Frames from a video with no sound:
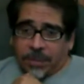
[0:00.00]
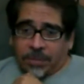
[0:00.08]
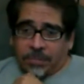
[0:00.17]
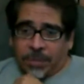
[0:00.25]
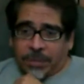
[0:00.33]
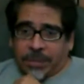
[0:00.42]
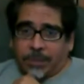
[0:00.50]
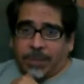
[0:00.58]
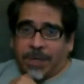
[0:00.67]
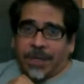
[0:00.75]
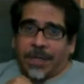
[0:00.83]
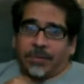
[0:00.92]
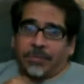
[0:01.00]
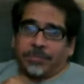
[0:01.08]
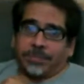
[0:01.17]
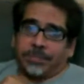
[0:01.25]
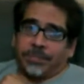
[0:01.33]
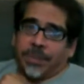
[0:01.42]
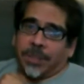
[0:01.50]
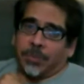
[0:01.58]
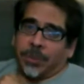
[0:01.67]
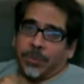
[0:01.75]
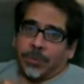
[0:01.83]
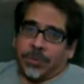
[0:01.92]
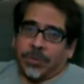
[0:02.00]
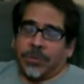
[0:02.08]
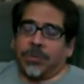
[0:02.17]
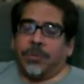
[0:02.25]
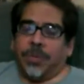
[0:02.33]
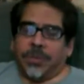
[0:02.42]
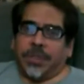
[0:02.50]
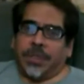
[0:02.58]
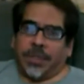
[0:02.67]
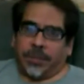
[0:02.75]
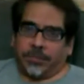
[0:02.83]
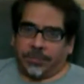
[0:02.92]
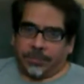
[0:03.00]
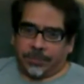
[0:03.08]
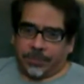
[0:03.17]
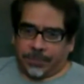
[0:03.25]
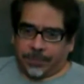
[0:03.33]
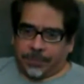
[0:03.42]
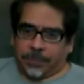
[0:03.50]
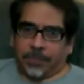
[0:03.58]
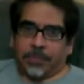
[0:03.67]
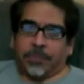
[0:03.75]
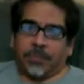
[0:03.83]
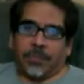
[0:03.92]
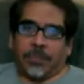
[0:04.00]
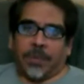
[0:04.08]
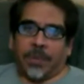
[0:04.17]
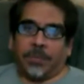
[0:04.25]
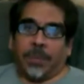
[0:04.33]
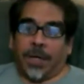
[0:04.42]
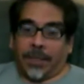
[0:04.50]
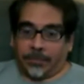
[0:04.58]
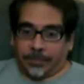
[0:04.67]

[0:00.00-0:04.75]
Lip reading: But keep an eye out, and we will see you next time. Bye.